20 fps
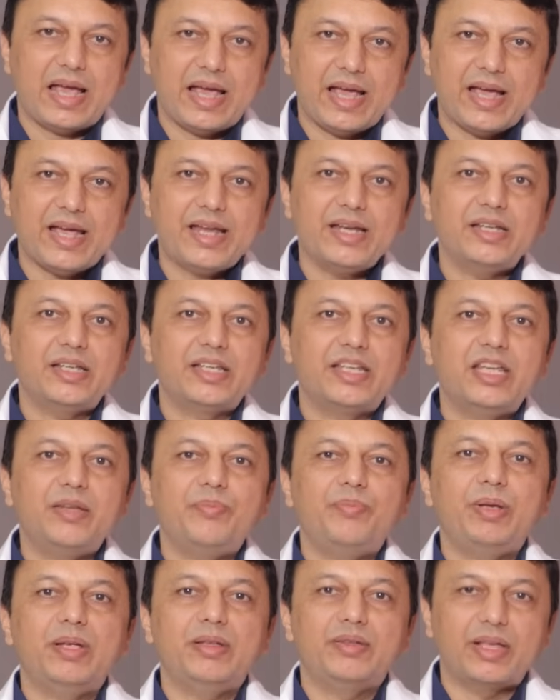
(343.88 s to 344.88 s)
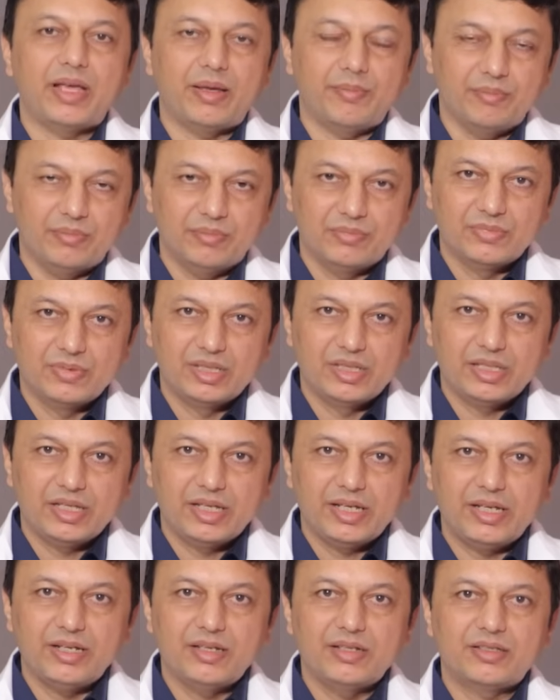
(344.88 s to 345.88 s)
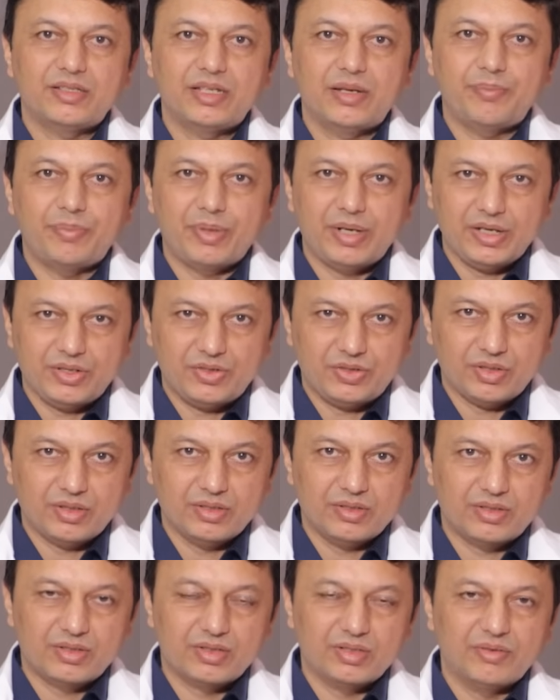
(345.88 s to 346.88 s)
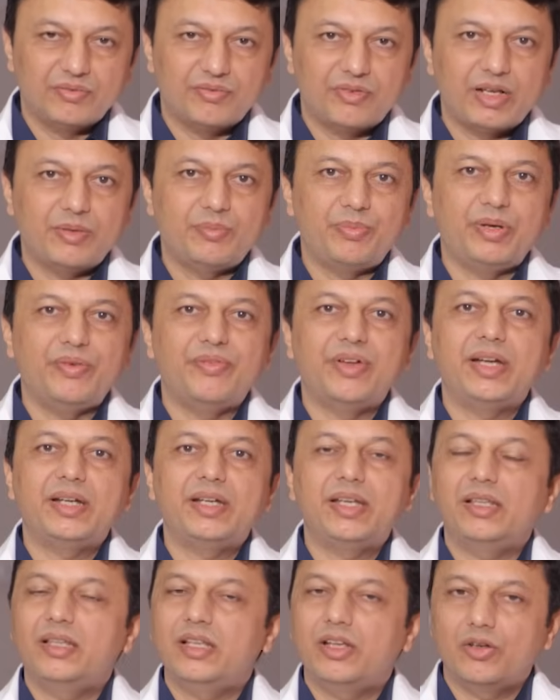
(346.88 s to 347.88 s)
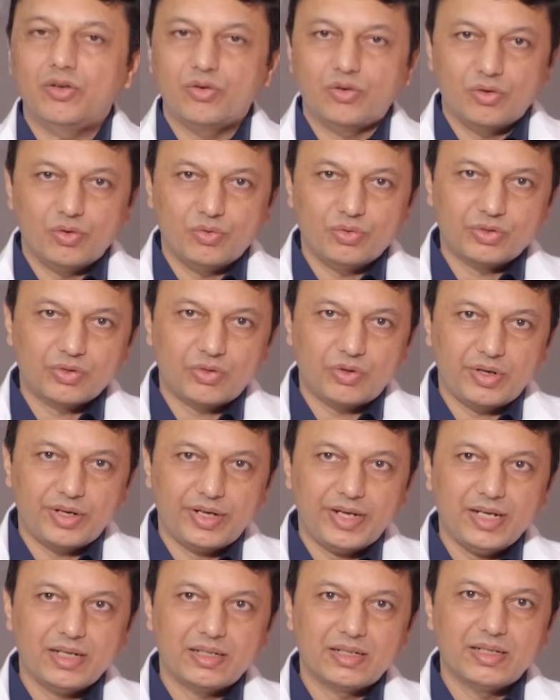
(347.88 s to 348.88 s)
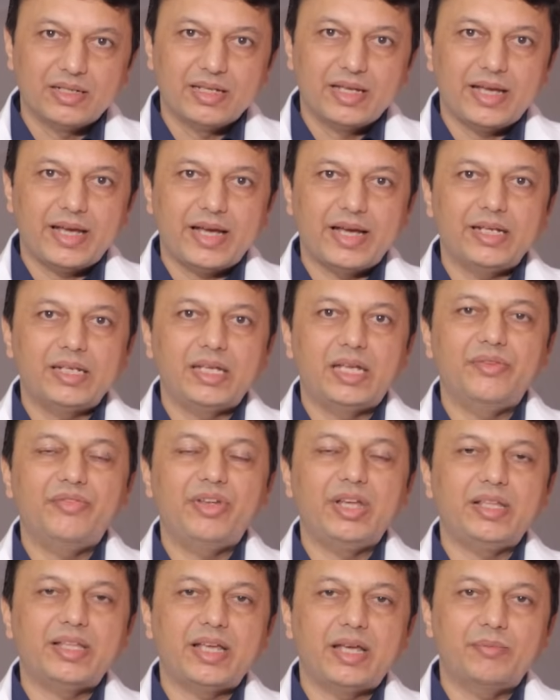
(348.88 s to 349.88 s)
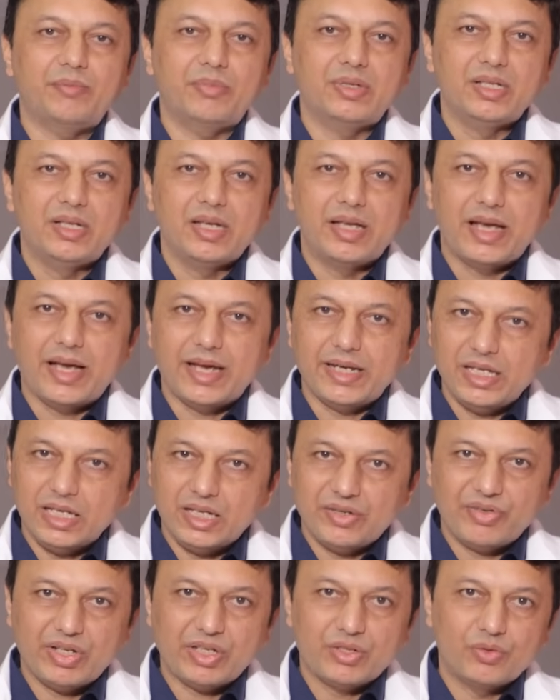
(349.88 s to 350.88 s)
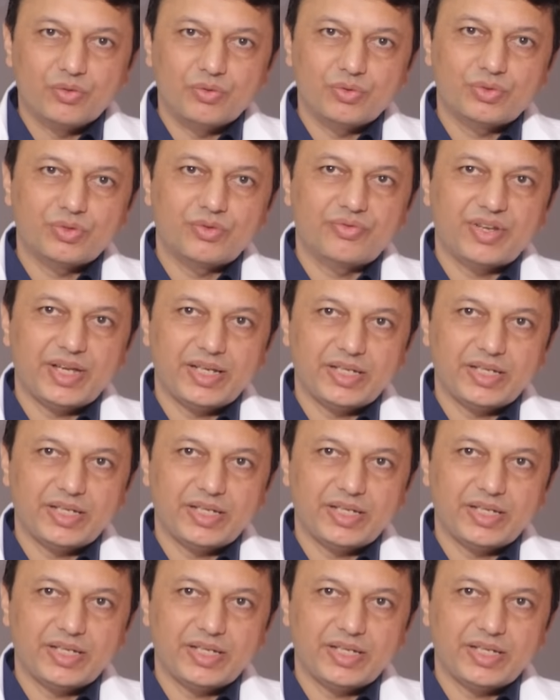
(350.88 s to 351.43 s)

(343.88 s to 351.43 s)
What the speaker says: and keeping them in a separations while preventing the close contact and giving them adequate course of